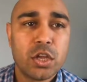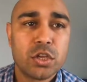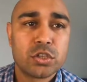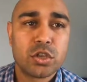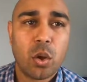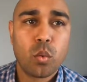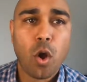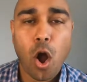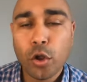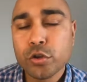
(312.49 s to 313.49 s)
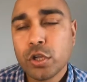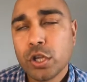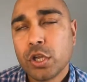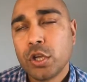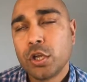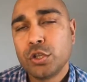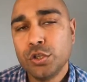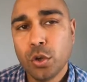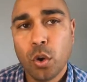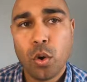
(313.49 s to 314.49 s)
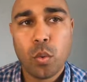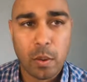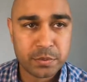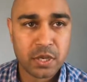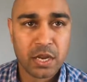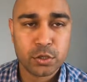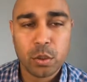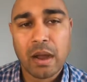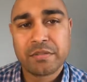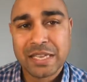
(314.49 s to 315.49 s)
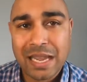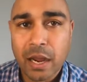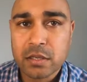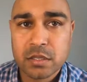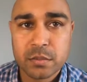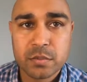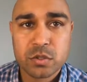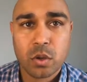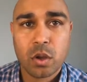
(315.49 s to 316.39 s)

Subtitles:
So on your website, you have key items.